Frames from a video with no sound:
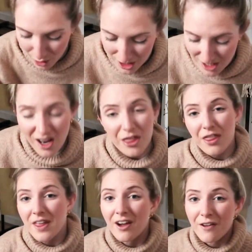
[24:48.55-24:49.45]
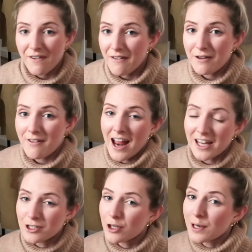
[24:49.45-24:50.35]
Because another thing I very rarely
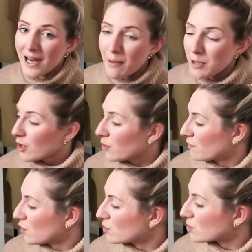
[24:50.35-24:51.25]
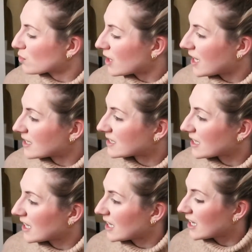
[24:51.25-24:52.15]
do, and let me know if you do this,
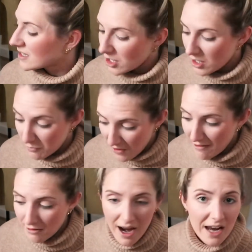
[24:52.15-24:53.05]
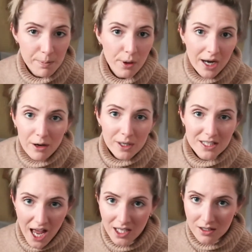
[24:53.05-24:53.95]
is I very rarely pull out my
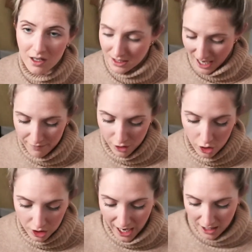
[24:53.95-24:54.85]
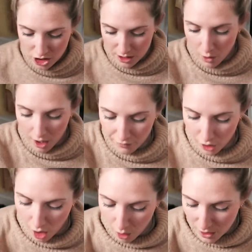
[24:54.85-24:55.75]
textiles and have a look at actually what I've
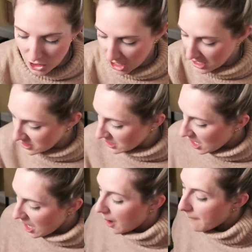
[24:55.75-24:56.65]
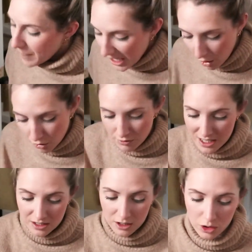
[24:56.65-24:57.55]
got, which is a big old
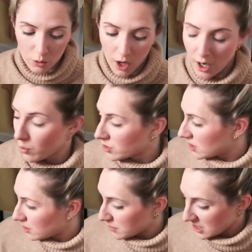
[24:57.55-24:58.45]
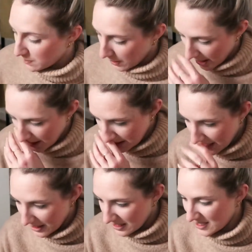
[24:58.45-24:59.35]
reason as to why I wanted them displayed
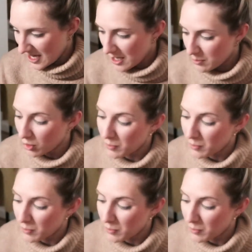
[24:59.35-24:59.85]
in this table.